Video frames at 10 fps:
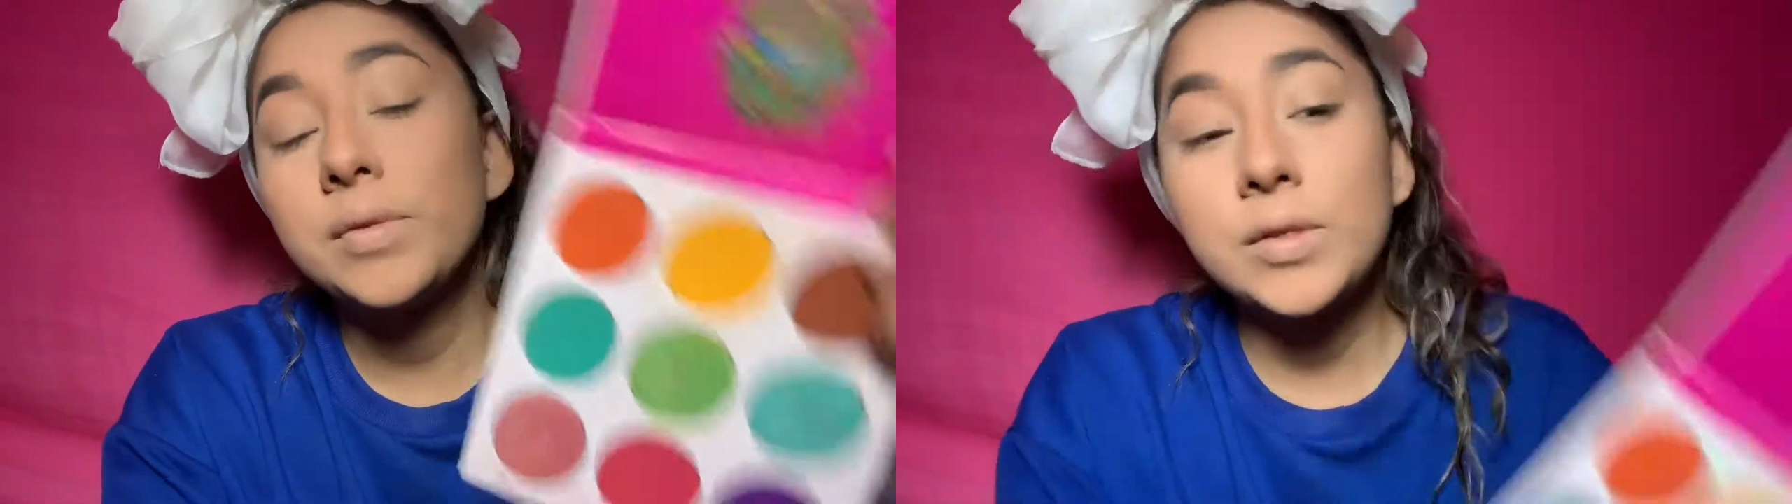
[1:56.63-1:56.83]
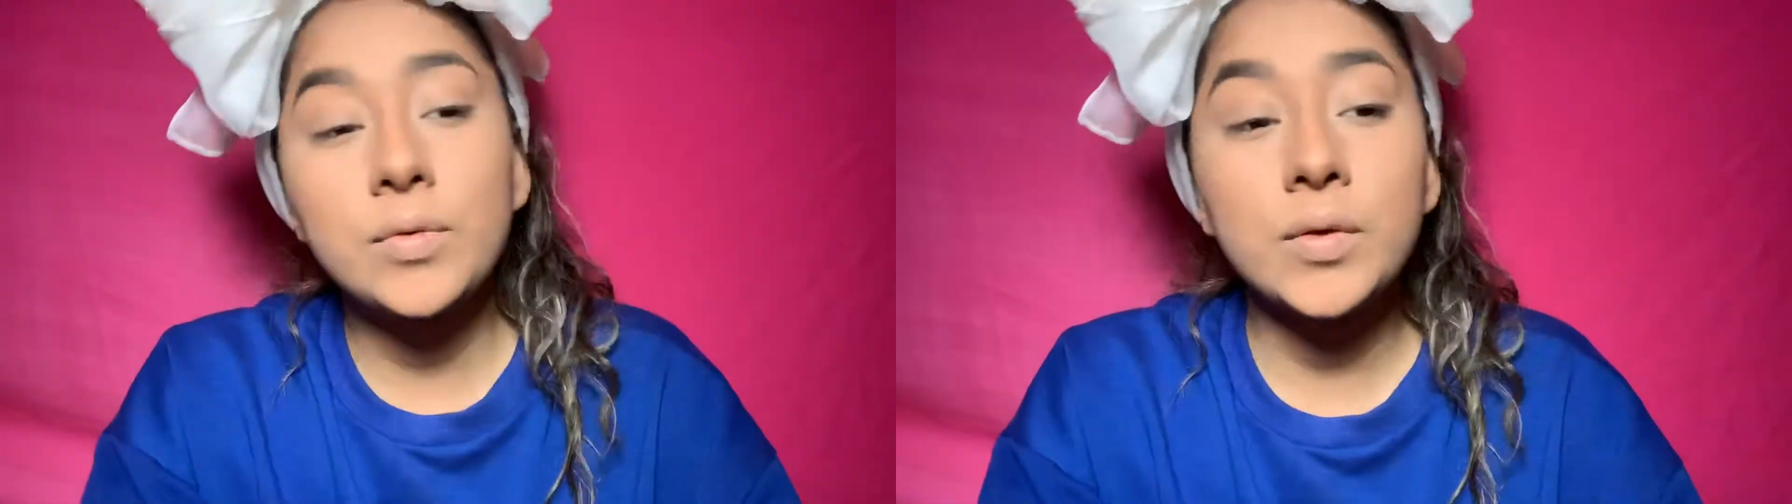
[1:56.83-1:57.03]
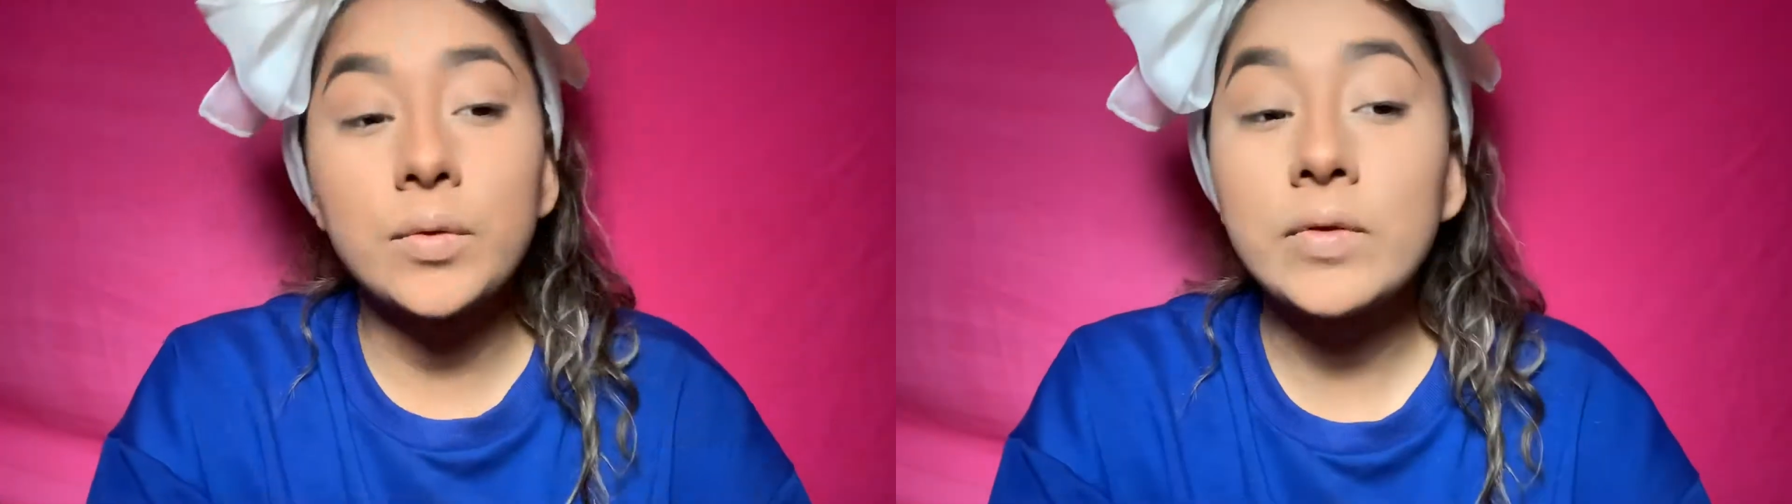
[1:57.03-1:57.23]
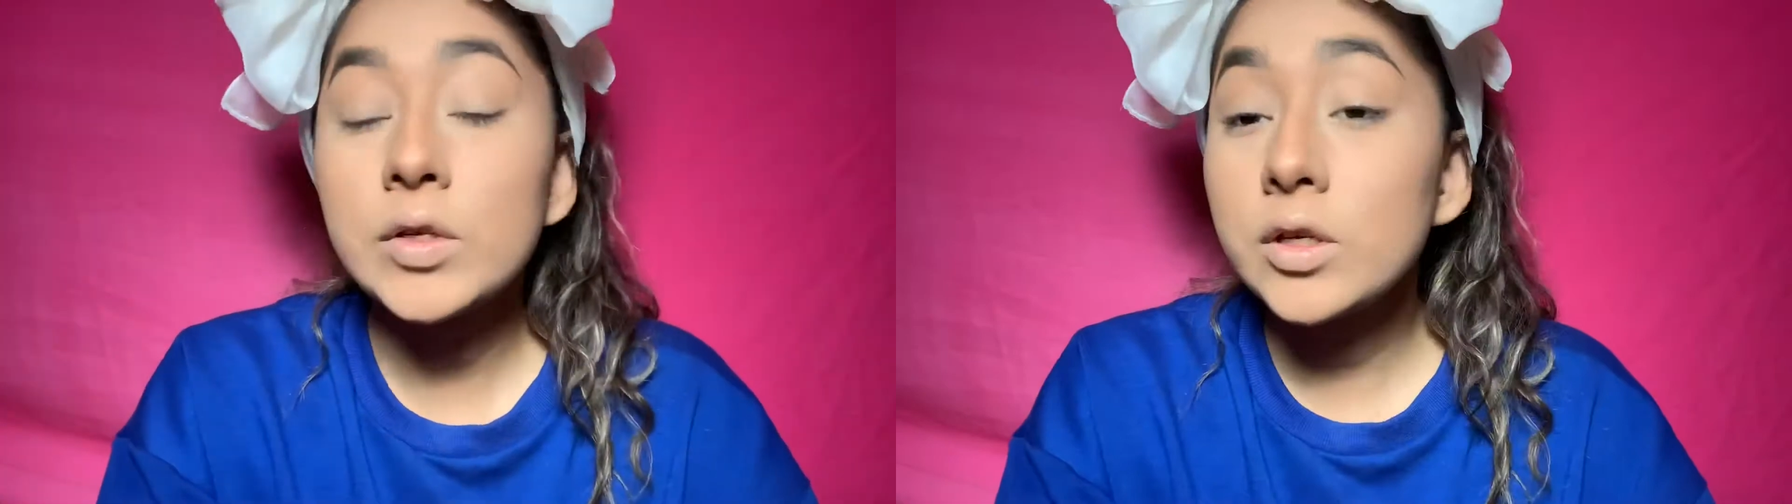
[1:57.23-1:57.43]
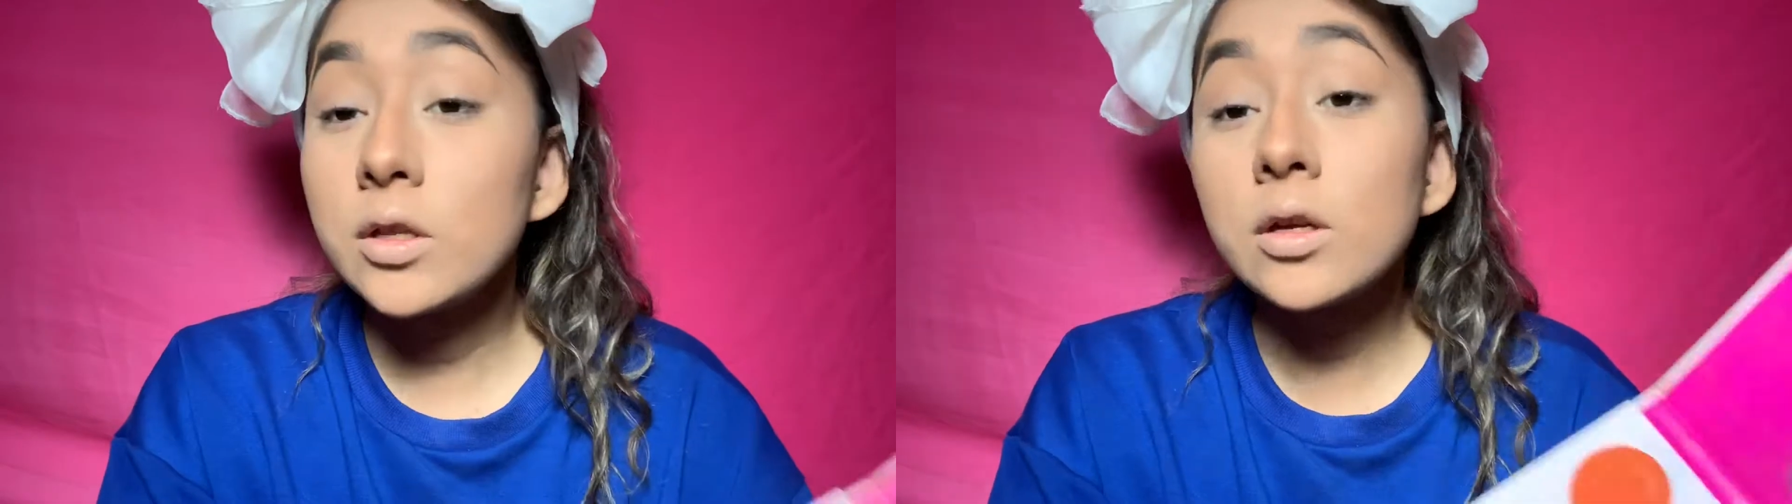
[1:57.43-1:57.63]
So for the
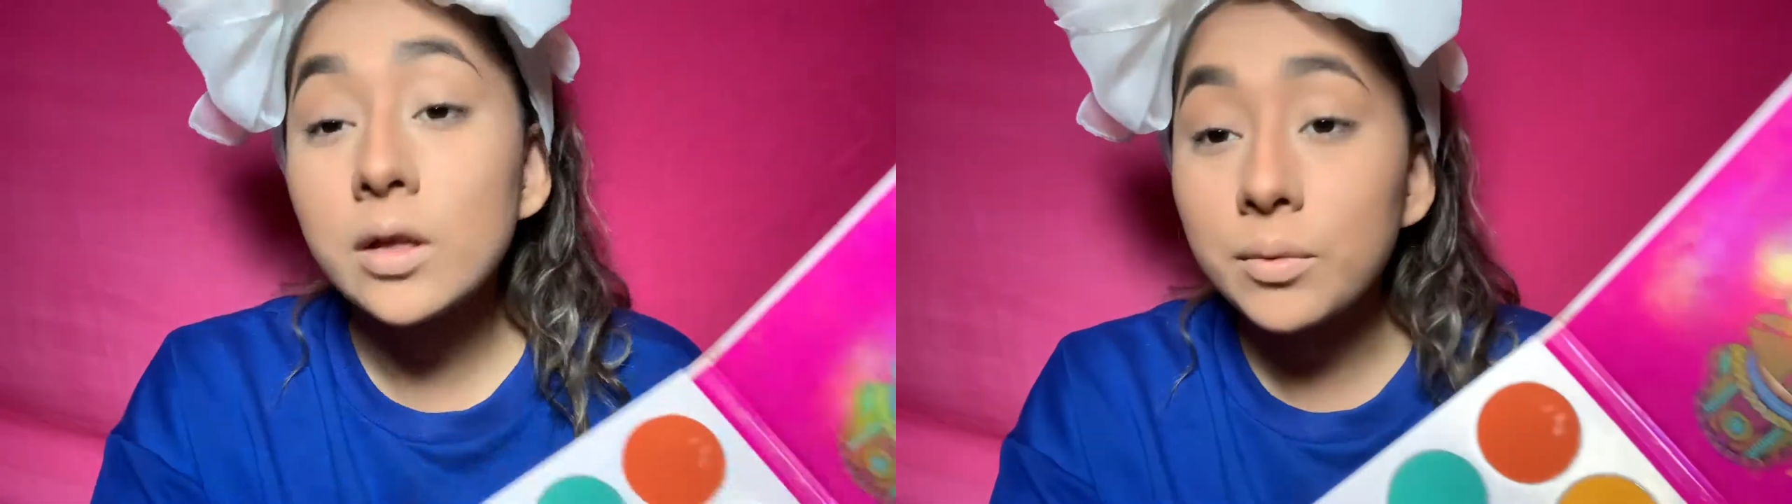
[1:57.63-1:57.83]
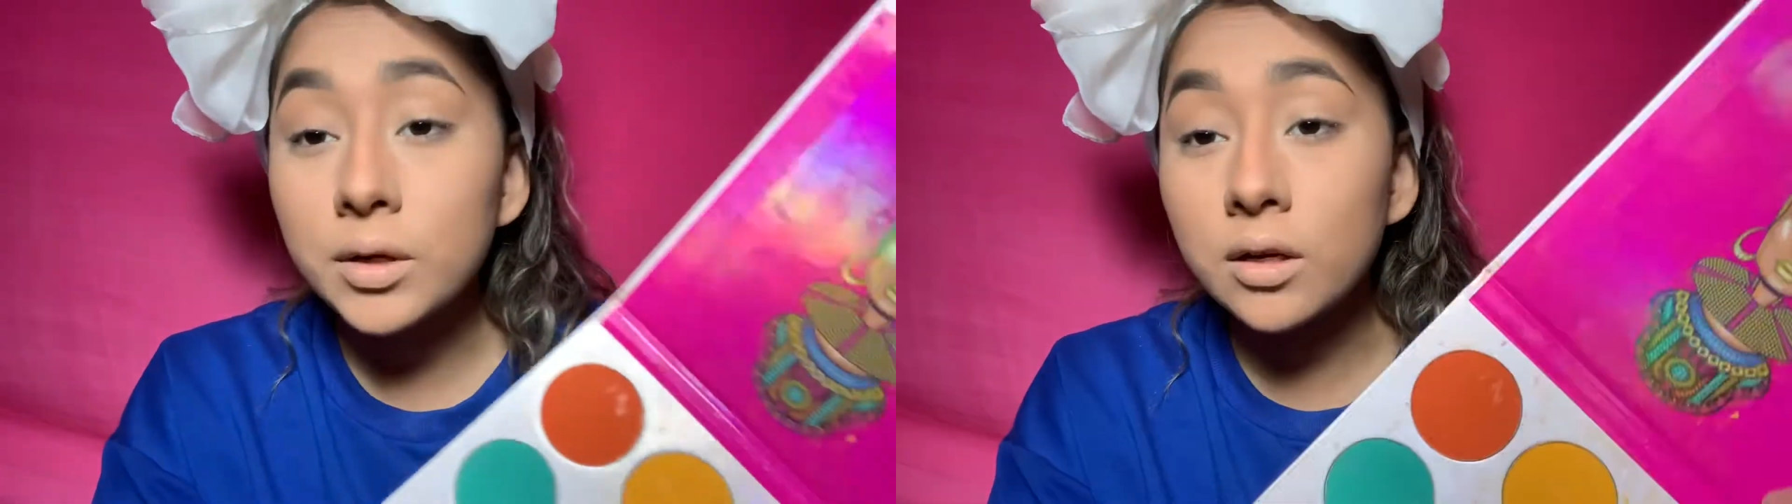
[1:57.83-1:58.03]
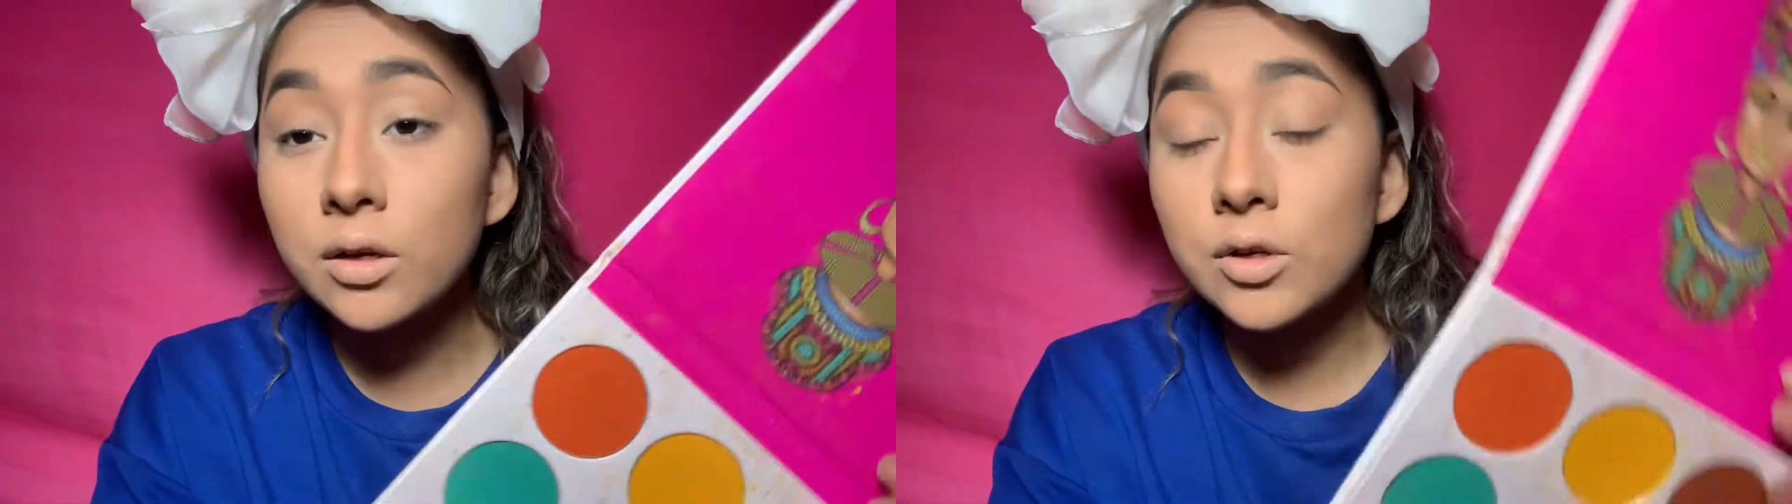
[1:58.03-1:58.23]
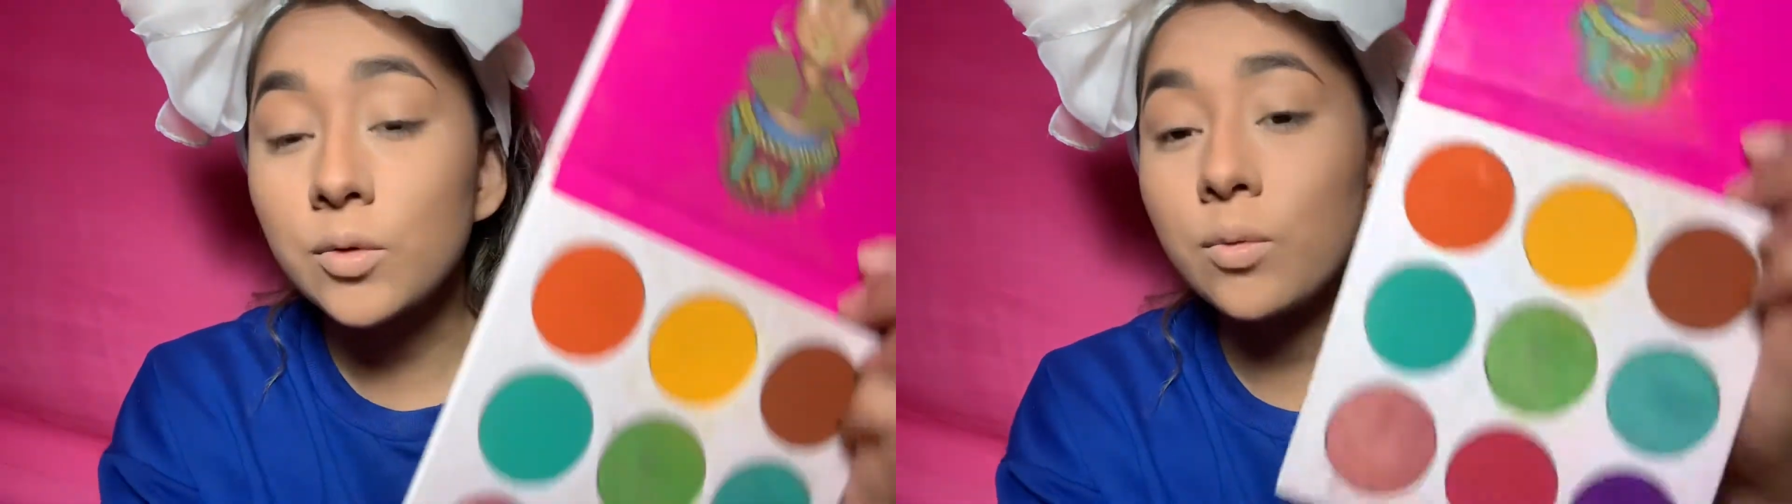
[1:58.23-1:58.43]
first color that we're gonna do,